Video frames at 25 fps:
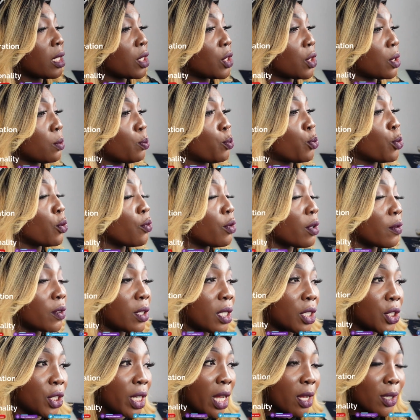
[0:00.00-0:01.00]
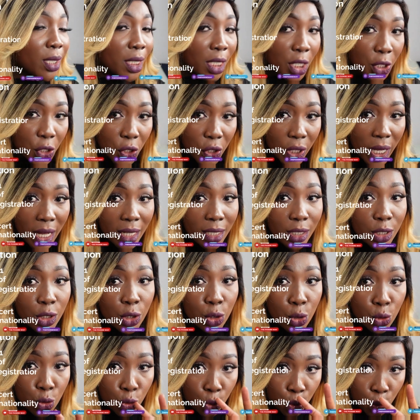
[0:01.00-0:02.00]
the proof of the child's
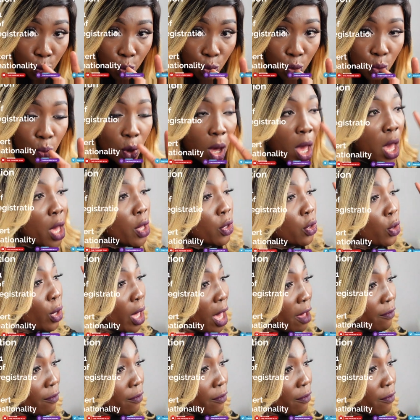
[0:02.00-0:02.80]
nationality. Two, you